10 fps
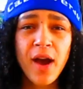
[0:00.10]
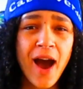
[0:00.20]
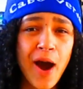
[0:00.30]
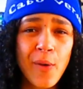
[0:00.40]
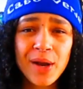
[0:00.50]

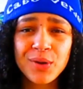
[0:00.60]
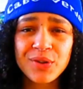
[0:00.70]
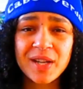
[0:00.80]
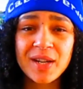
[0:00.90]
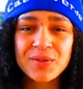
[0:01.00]
How I
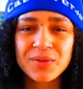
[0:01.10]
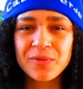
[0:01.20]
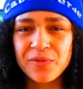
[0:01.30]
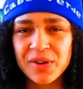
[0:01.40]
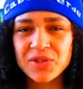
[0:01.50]
learned how to do
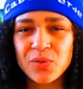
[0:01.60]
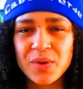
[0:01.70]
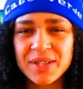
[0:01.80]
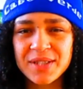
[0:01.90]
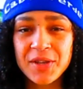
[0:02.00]
front
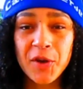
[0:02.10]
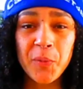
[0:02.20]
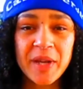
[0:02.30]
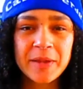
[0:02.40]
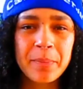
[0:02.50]
squats
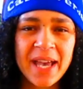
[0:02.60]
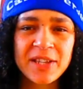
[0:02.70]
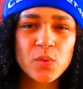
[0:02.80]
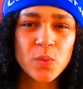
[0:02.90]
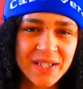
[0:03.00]
with
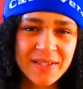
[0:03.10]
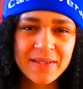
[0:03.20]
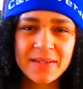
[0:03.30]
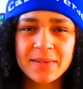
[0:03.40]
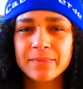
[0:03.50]
bad
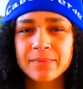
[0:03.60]
wrists.